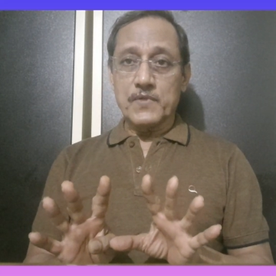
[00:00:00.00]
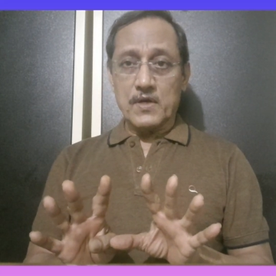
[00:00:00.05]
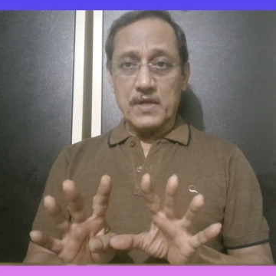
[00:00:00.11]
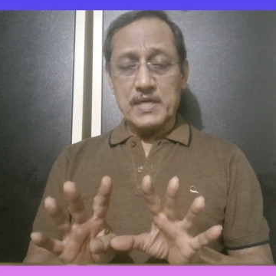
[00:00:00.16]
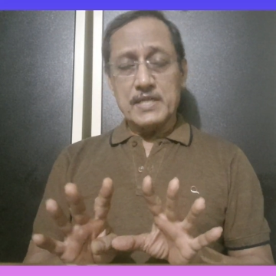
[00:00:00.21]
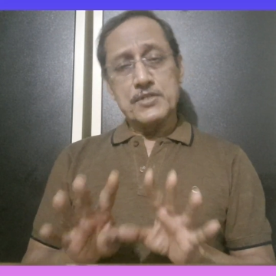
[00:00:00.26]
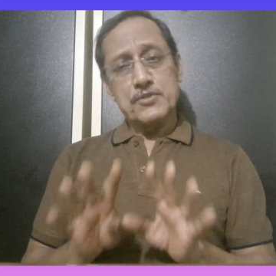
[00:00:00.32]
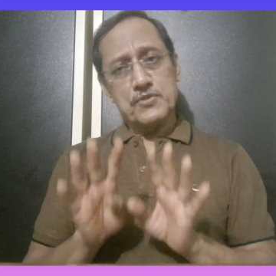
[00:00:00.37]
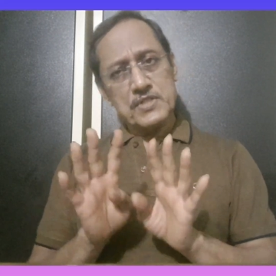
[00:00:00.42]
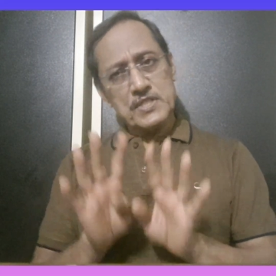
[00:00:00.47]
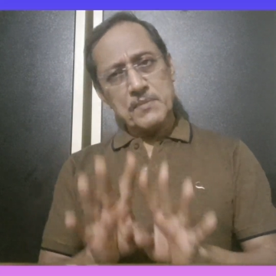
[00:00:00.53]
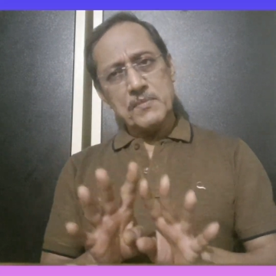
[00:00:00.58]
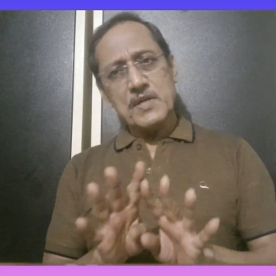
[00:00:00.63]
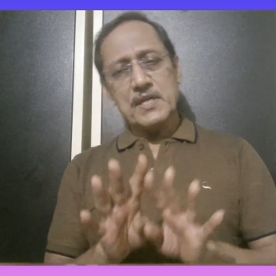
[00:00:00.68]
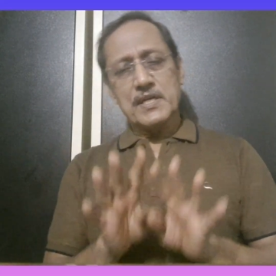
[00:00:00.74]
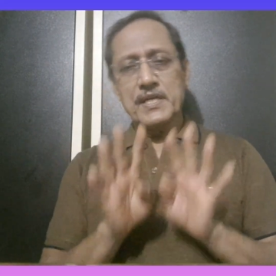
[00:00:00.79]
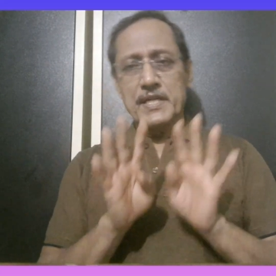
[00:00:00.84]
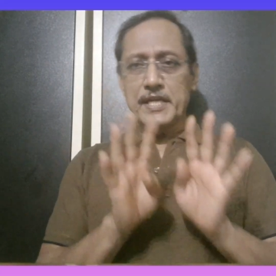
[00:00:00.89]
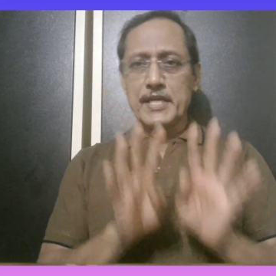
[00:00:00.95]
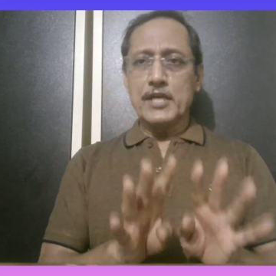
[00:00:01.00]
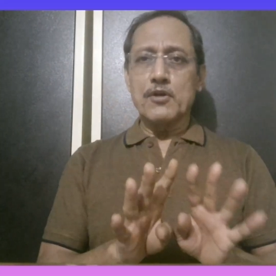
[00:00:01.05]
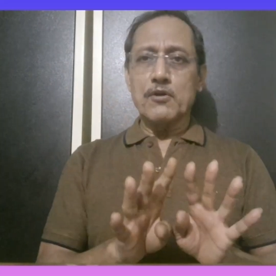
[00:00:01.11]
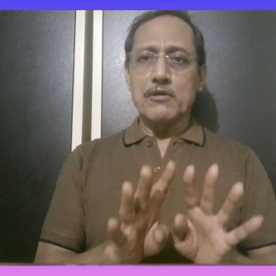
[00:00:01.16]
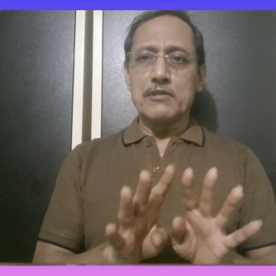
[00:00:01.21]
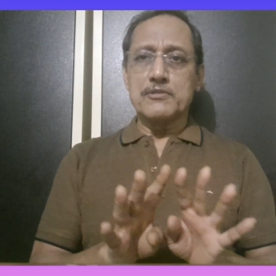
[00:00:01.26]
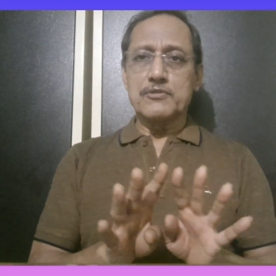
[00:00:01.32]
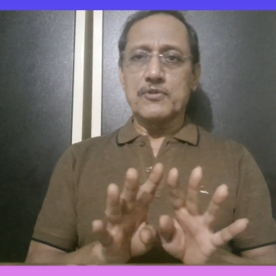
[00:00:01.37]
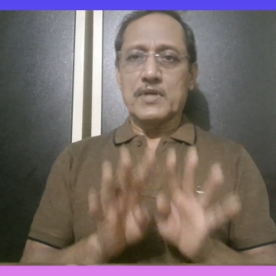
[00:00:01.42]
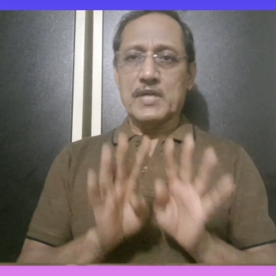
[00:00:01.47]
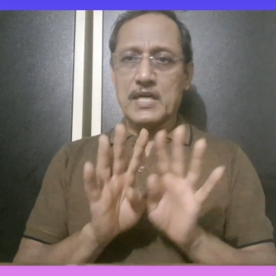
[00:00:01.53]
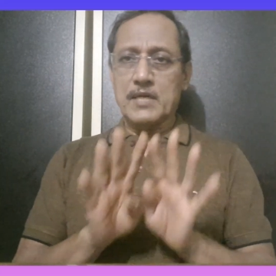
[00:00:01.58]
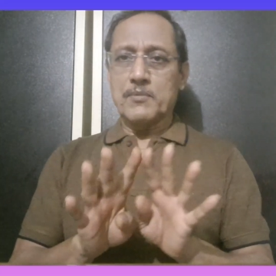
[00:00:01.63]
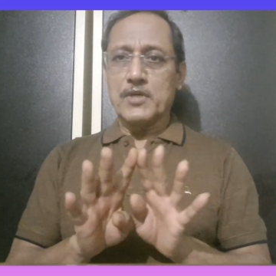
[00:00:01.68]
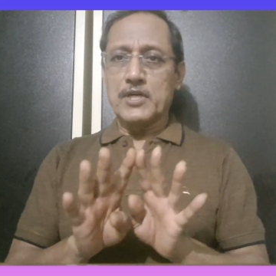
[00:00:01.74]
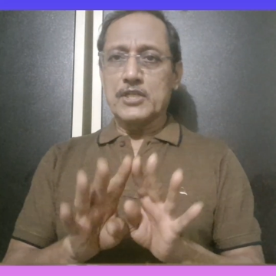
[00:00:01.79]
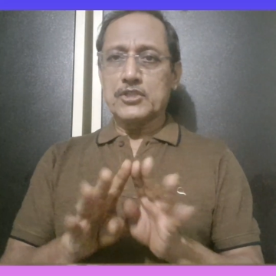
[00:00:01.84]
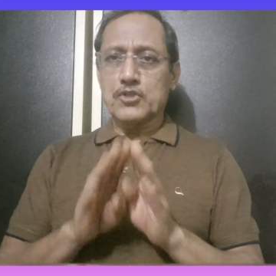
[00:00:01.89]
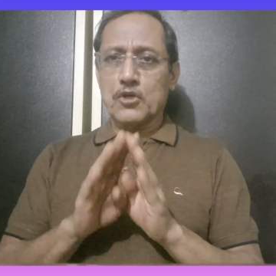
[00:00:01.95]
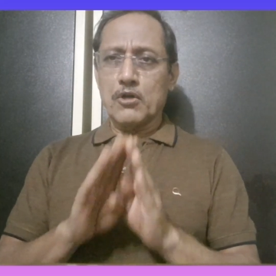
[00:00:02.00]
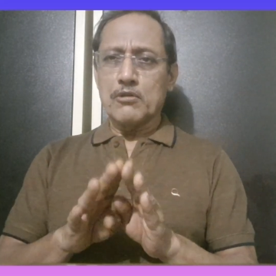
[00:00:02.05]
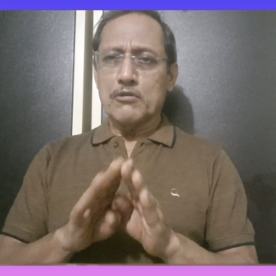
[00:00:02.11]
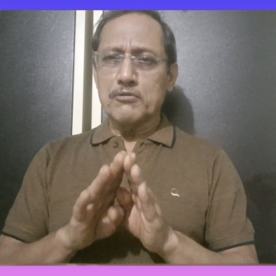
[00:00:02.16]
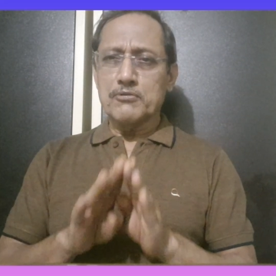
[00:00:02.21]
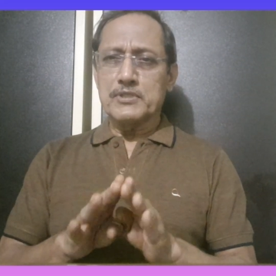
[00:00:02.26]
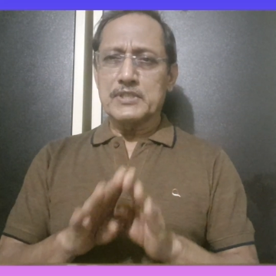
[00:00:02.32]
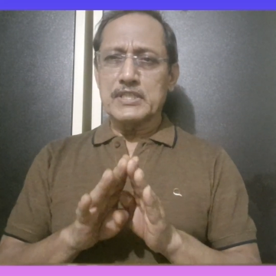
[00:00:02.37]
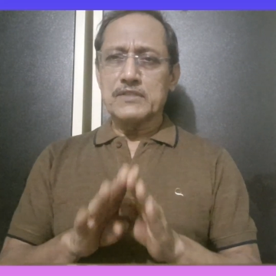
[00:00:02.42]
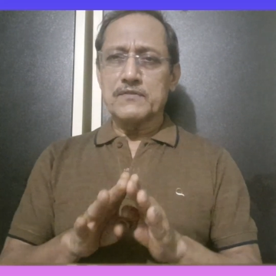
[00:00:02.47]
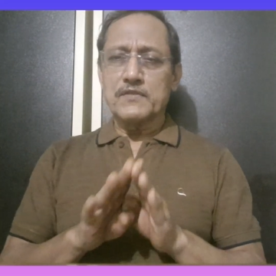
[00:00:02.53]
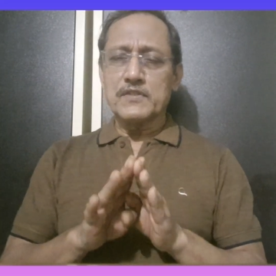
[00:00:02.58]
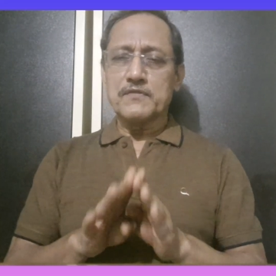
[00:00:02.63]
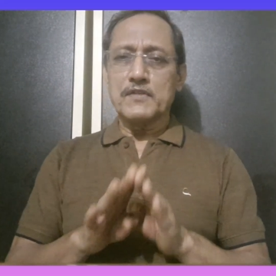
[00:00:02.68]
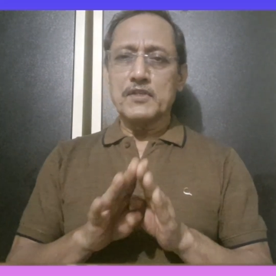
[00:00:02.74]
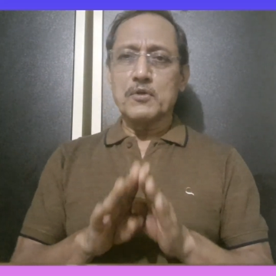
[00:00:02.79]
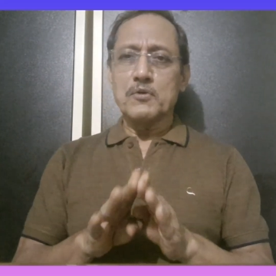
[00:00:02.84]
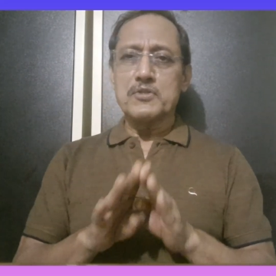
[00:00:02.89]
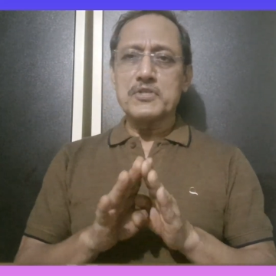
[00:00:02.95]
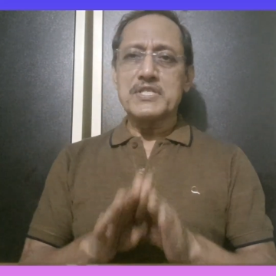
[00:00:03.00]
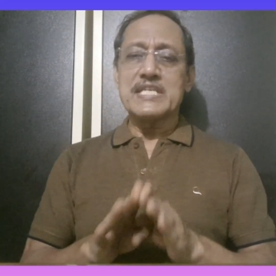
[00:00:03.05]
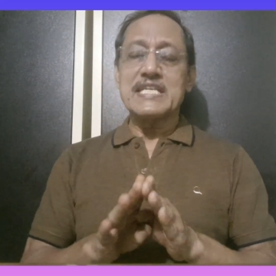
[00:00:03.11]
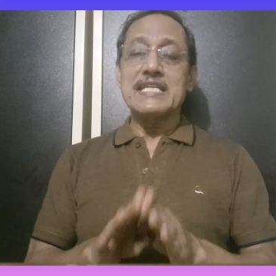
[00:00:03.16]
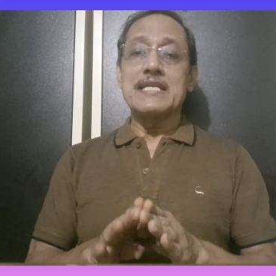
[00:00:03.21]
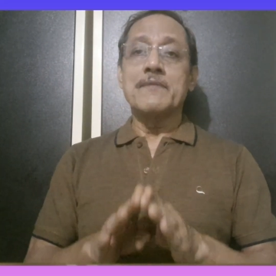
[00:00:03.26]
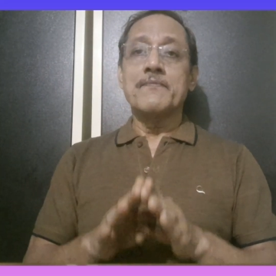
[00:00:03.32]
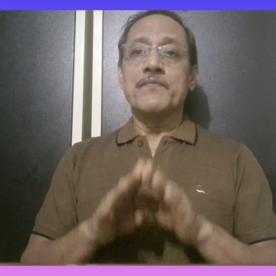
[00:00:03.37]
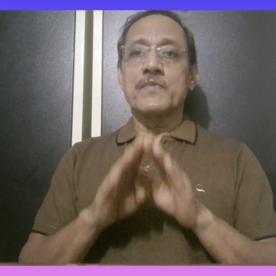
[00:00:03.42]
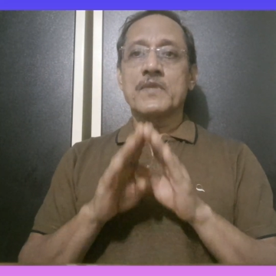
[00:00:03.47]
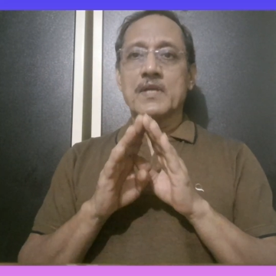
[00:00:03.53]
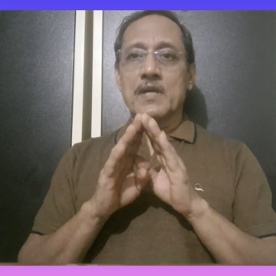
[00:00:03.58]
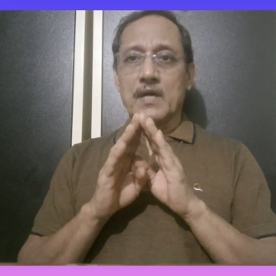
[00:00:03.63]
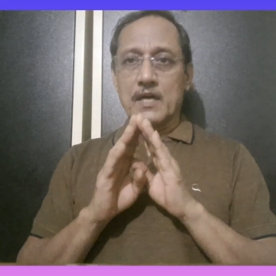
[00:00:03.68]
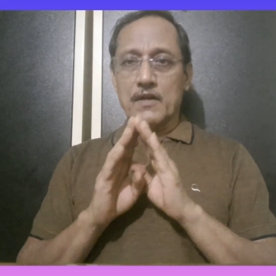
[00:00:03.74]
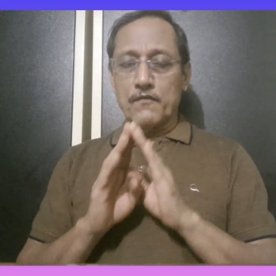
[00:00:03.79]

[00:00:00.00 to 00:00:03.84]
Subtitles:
Alright, so similarly here also, carbon dioxide, all those things which we don't see are